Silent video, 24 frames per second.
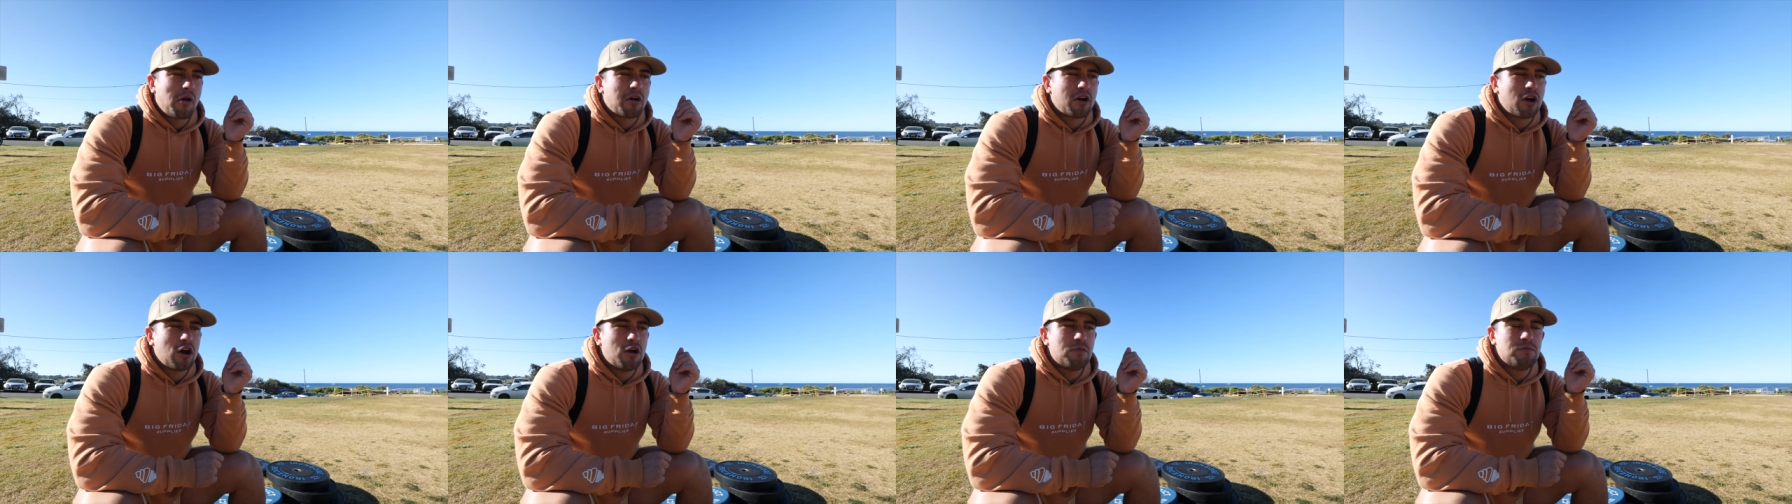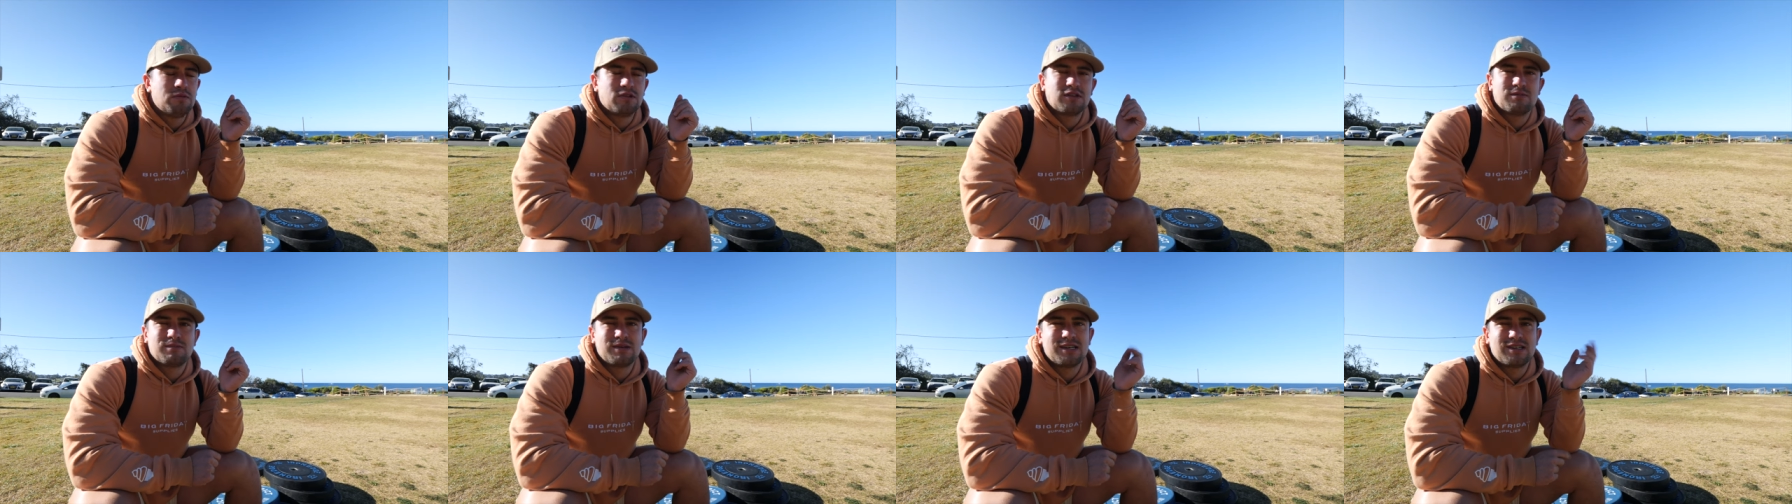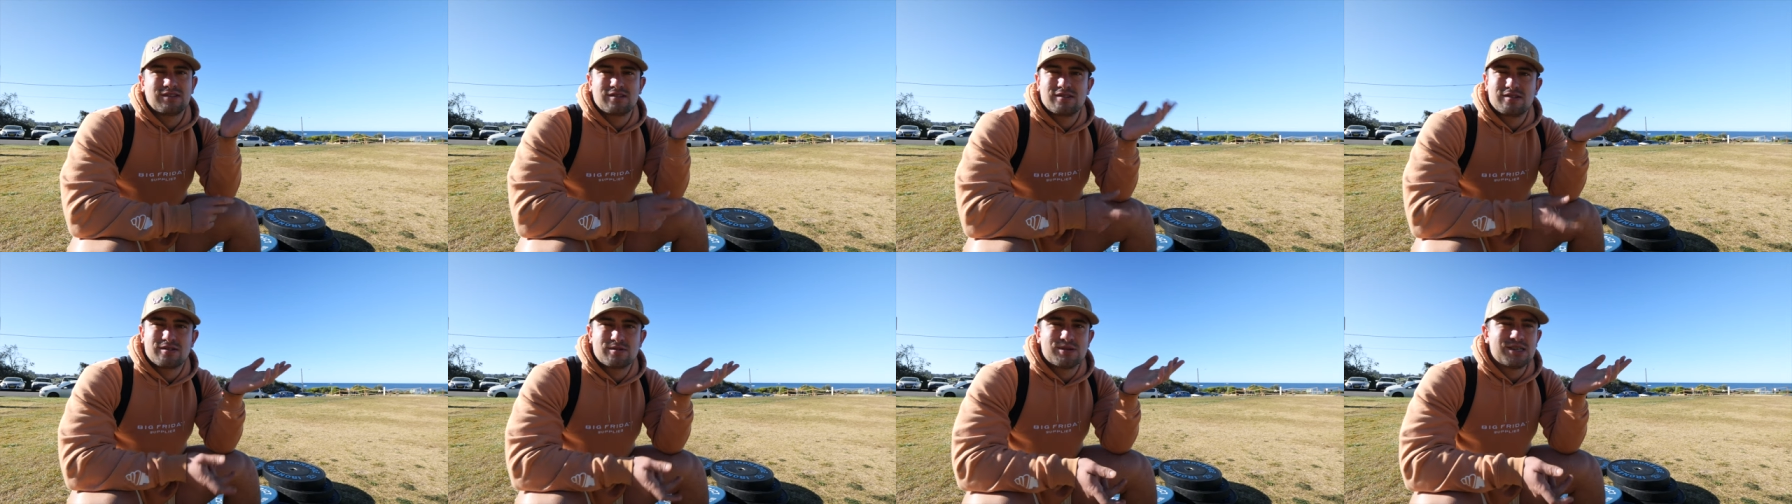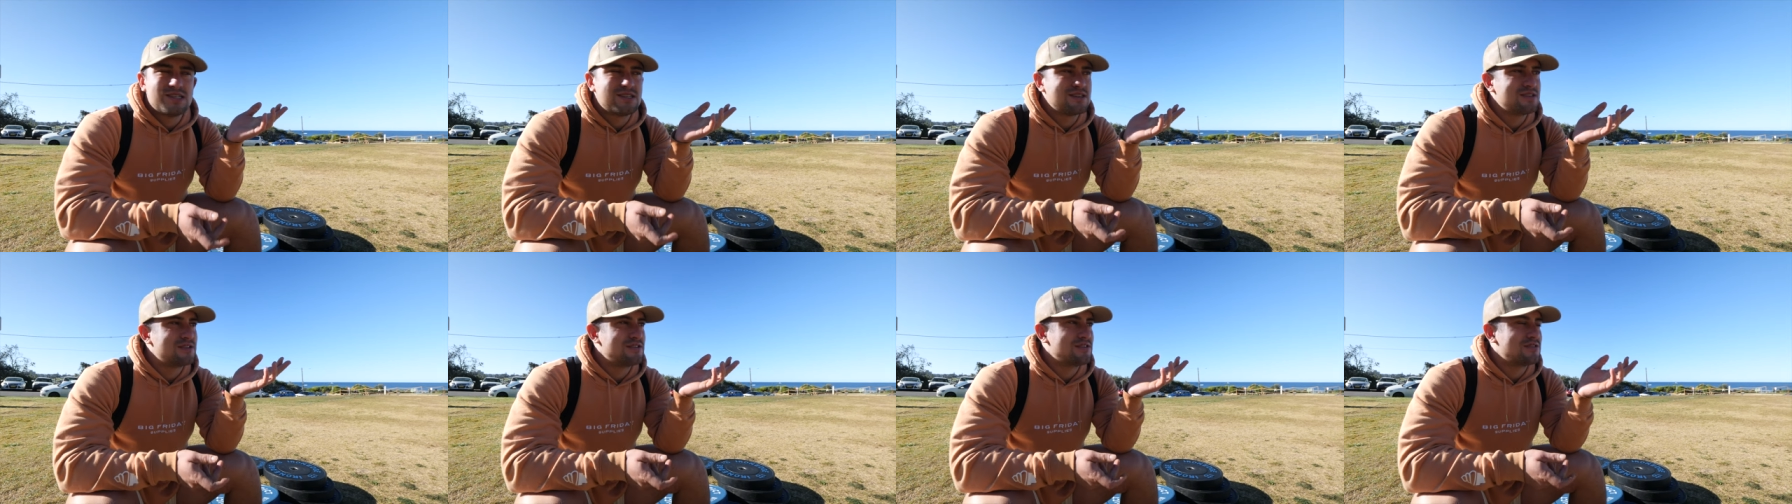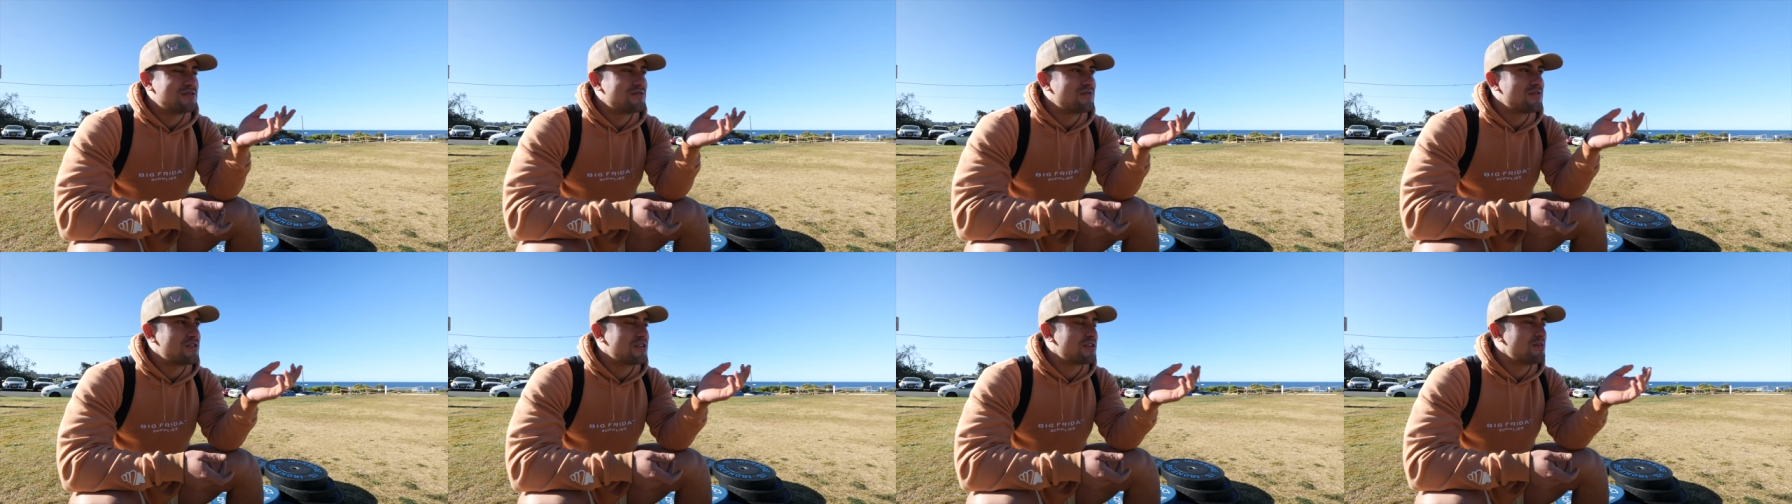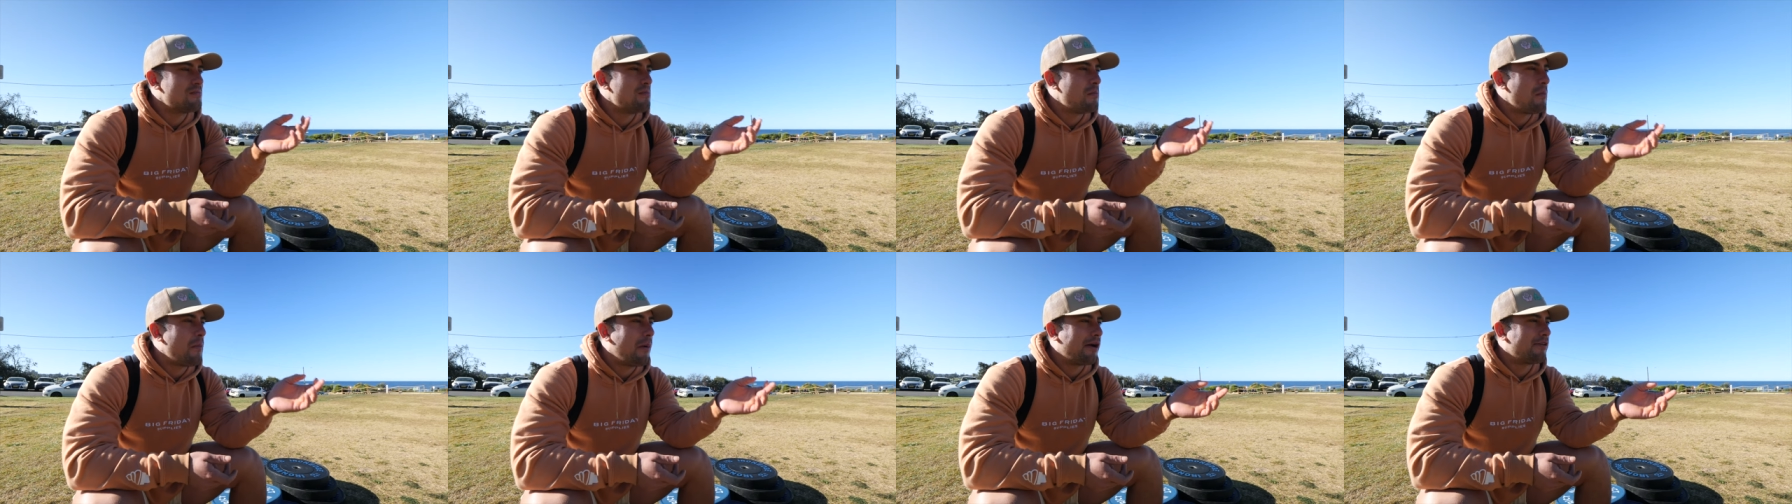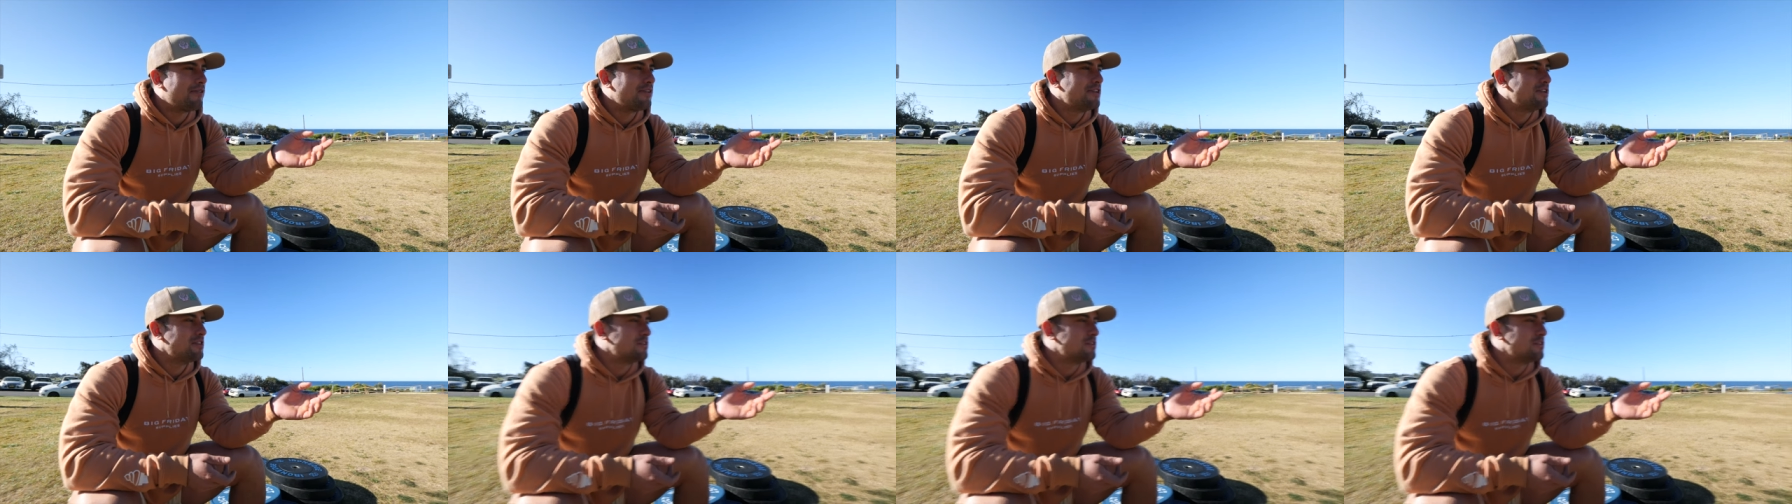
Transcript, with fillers: copious amounts of sweets is just fucking outrageous.